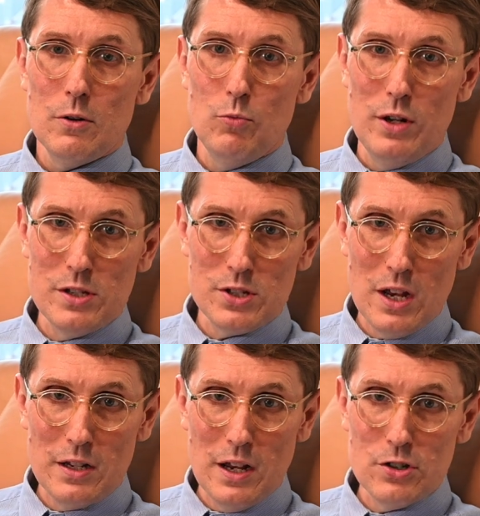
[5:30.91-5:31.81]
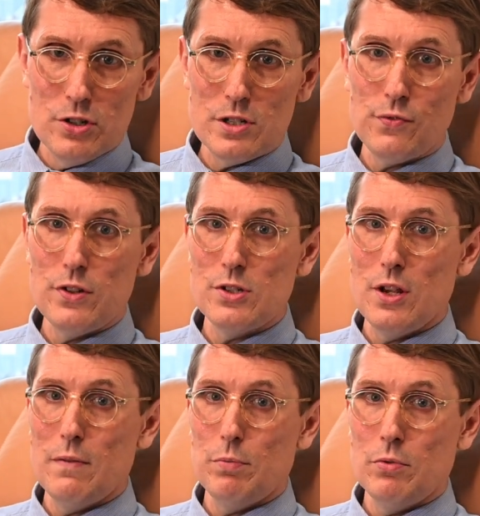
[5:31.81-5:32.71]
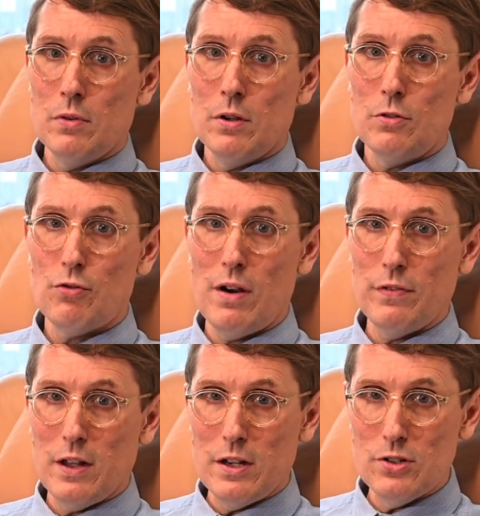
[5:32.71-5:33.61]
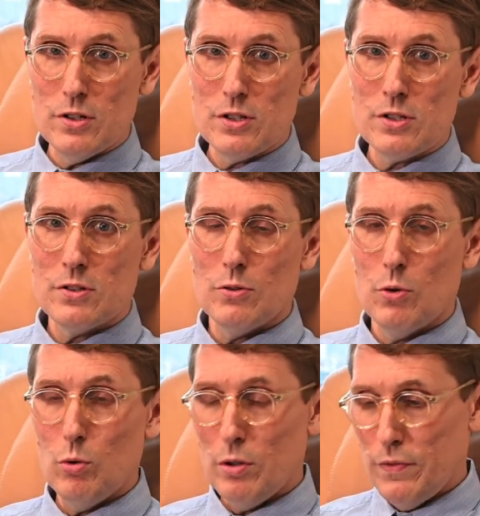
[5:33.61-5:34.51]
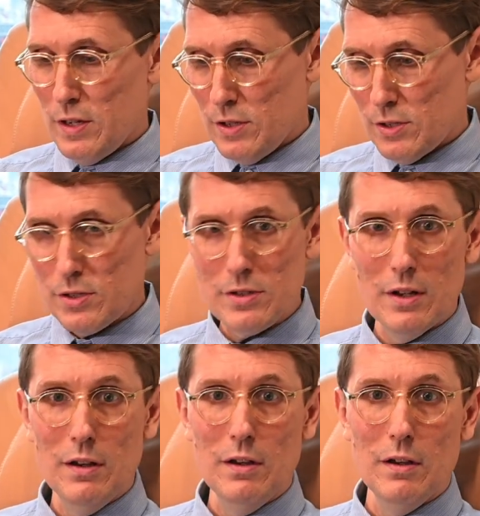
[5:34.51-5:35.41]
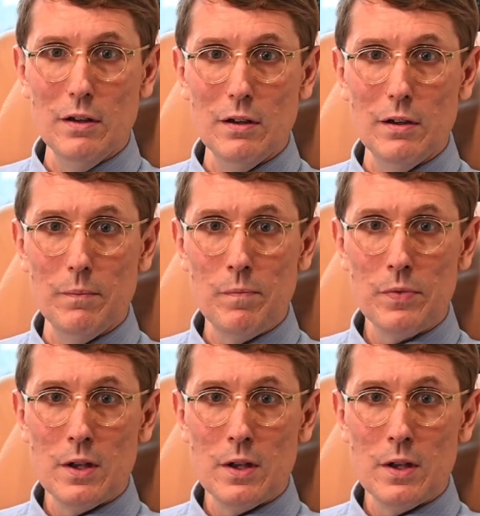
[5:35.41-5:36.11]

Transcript: Real estate agents, for example, travel agents, all of these um,